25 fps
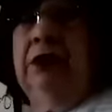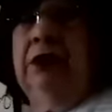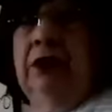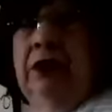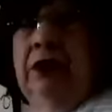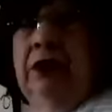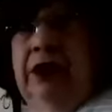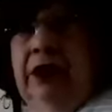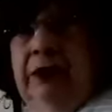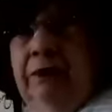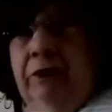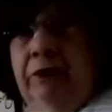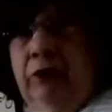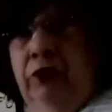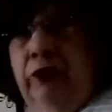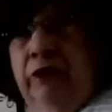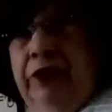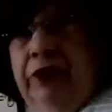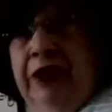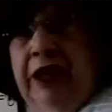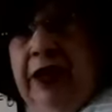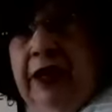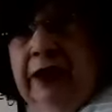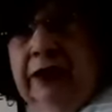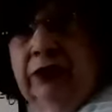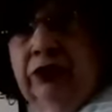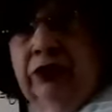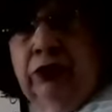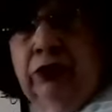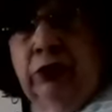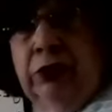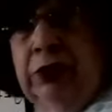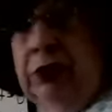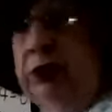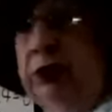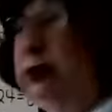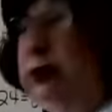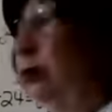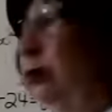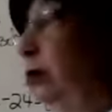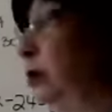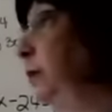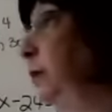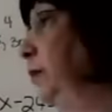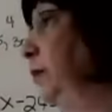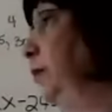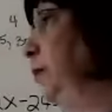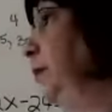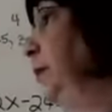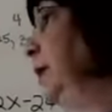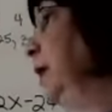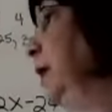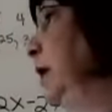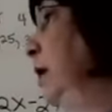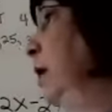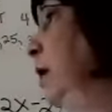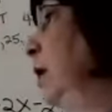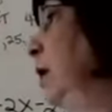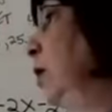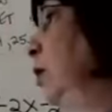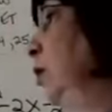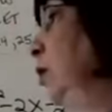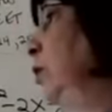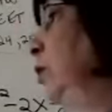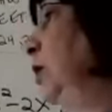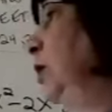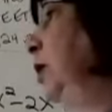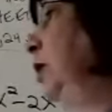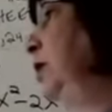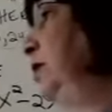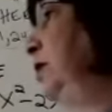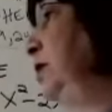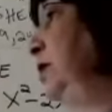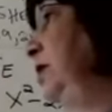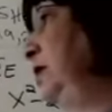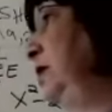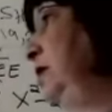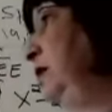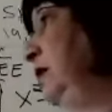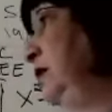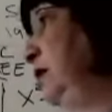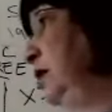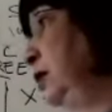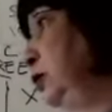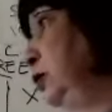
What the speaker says: move the x squared term. Well, this is a